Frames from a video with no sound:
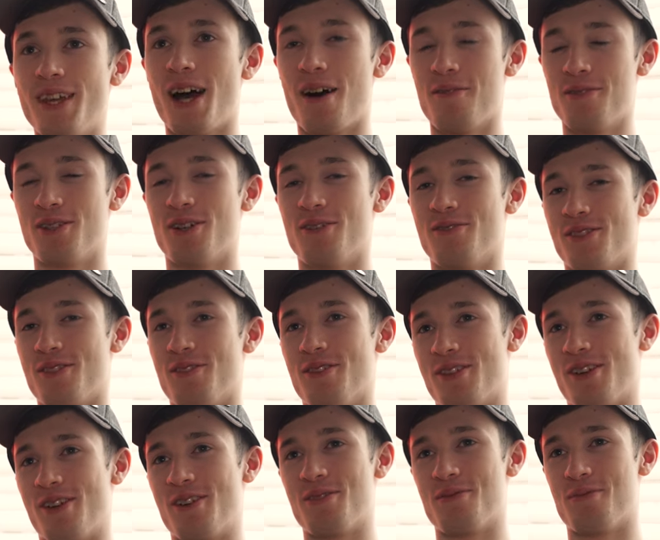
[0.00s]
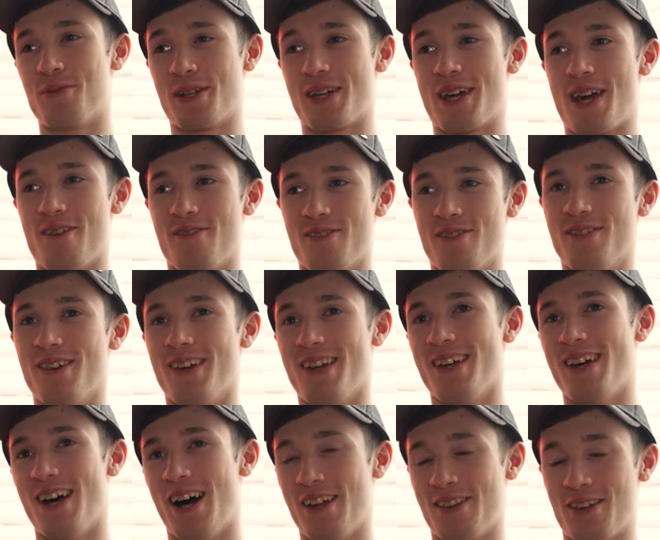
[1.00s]
Yeah, I would love to return to play Kevin.
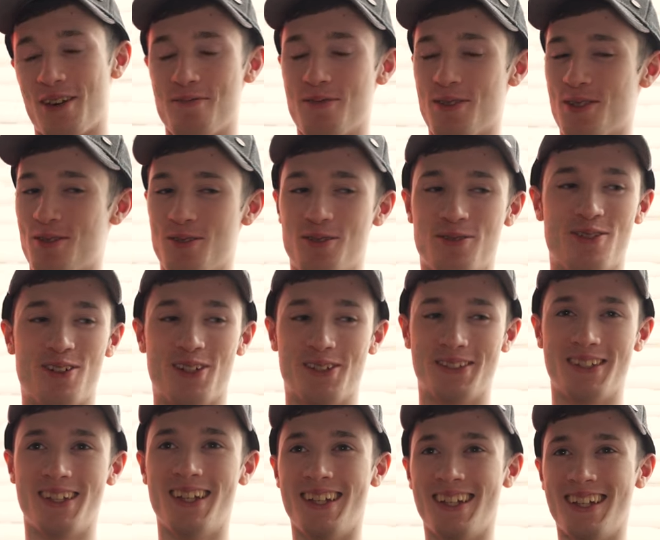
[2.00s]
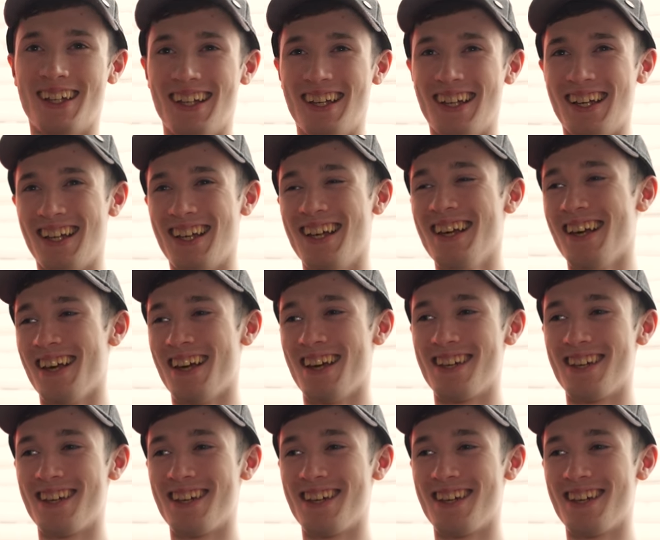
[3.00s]
I thought it'd be so fun. Yeah.